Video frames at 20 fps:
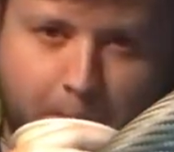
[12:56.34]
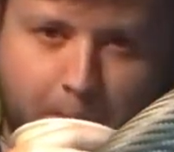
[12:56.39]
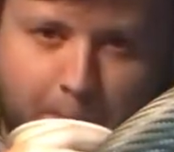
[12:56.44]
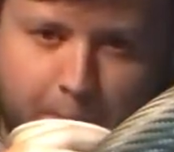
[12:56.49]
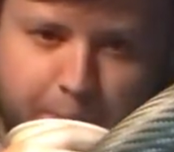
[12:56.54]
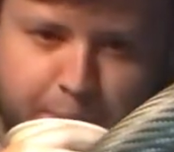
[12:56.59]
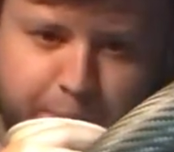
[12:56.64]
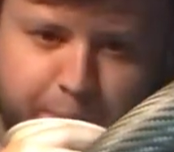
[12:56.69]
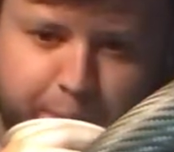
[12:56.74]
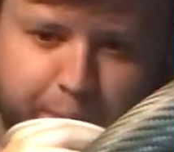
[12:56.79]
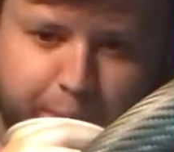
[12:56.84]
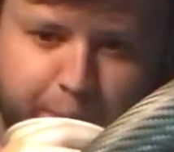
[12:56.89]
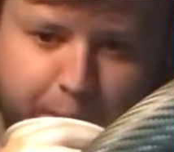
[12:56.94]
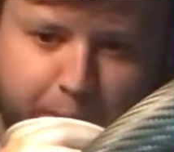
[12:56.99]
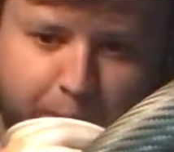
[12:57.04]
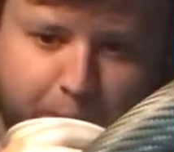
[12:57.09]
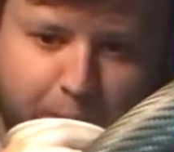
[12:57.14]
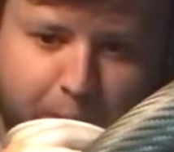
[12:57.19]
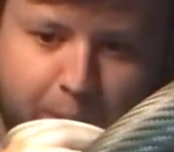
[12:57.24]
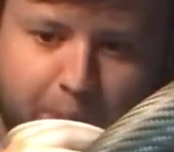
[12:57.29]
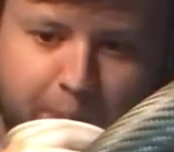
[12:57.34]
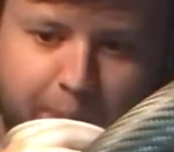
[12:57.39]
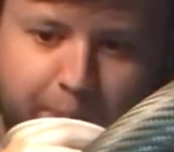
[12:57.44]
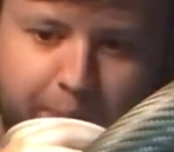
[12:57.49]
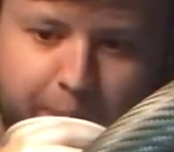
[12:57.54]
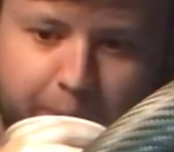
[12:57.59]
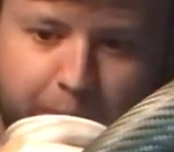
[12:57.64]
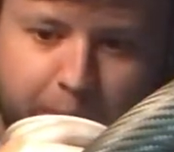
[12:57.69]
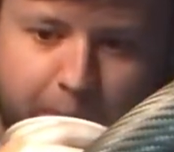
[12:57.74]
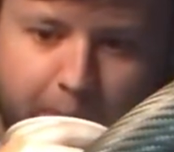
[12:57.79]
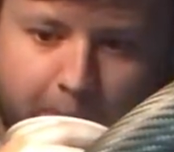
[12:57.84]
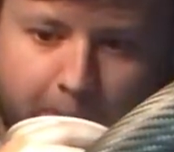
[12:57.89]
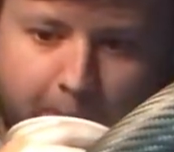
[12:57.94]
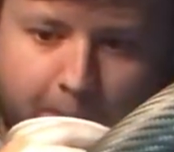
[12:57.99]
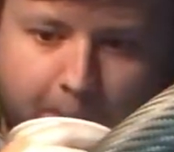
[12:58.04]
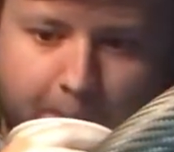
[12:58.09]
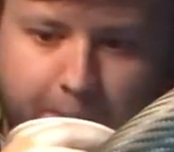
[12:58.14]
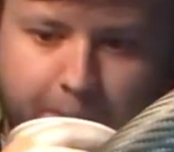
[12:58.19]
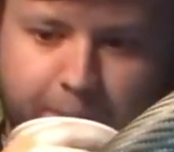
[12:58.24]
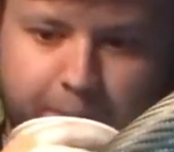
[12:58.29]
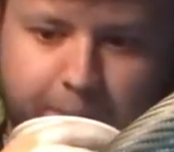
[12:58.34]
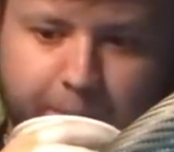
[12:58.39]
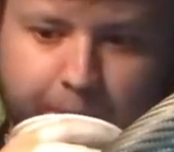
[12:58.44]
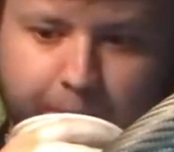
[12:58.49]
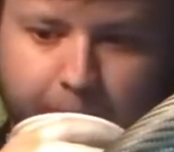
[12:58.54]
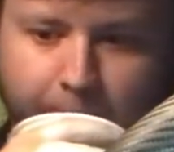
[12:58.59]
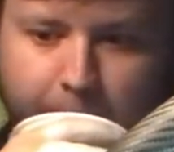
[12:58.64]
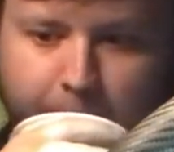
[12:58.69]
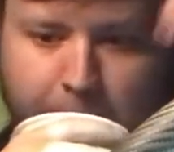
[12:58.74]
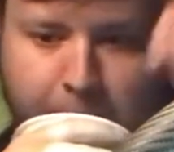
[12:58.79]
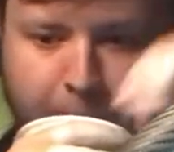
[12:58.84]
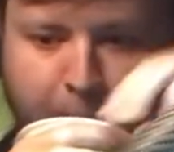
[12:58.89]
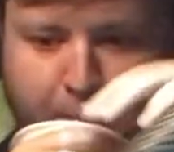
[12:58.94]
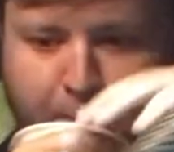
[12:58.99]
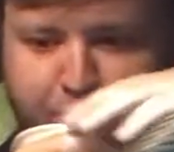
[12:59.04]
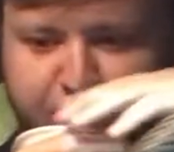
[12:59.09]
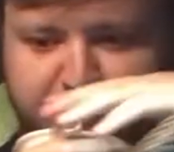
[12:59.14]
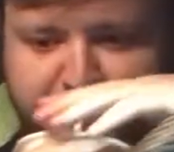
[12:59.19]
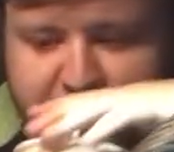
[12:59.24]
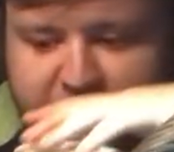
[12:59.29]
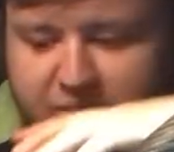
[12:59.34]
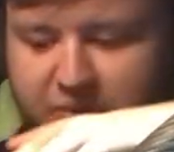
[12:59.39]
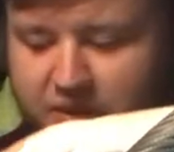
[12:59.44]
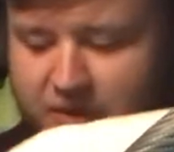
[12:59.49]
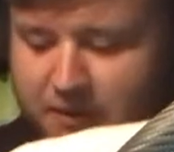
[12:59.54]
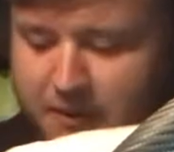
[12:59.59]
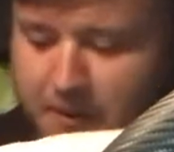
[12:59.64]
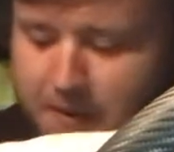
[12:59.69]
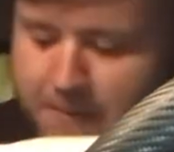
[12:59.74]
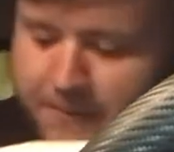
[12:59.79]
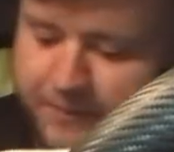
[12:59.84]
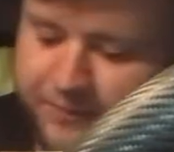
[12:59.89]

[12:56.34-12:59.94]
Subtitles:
[no speech]